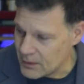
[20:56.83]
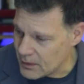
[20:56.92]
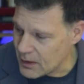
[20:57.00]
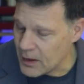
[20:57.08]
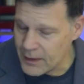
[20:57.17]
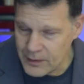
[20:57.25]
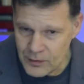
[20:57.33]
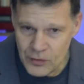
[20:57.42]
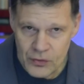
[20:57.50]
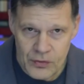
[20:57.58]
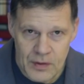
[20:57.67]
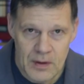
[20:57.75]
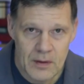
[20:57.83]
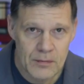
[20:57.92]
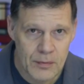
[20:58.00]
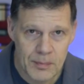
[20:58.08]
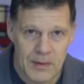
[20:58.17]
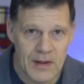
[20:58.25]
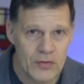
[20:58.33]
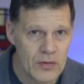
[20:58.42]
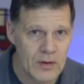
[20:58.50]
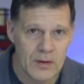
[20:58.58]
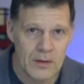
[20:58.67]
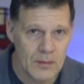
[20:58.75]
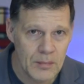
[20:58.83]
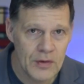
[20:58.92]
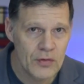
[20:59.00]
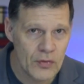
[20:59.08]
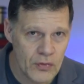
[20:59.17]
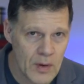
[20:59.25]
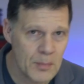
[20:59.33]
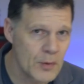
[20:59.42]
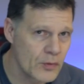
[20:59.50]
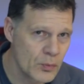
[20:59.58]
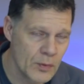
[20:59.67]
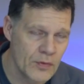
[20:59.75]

I could see replacing a bunch of separates with